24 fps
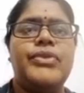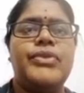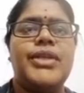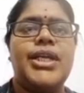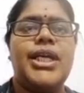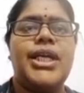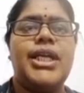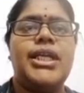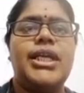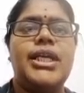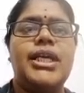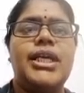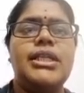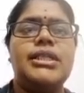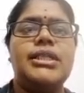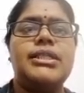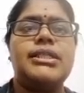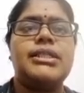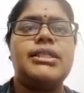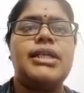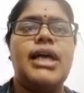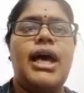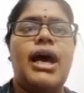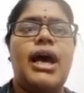It
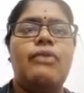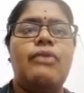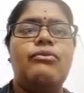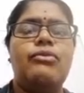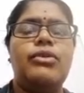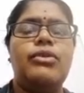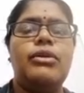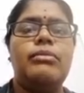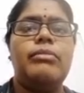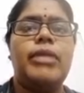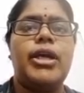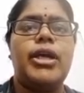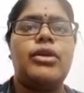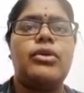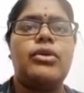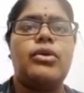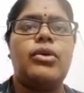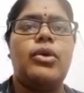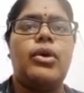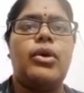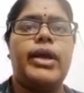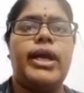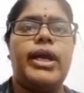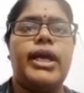kills harmful
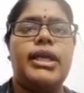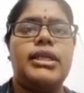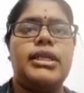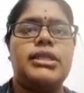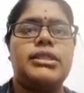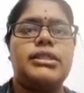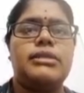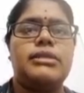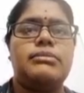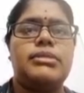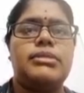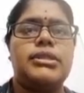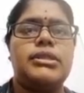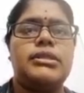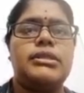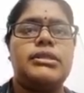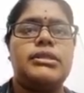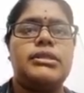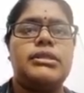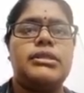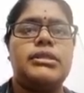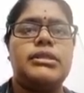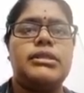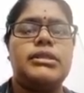
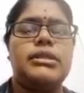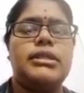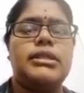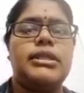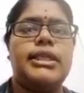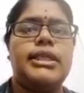microorganisms.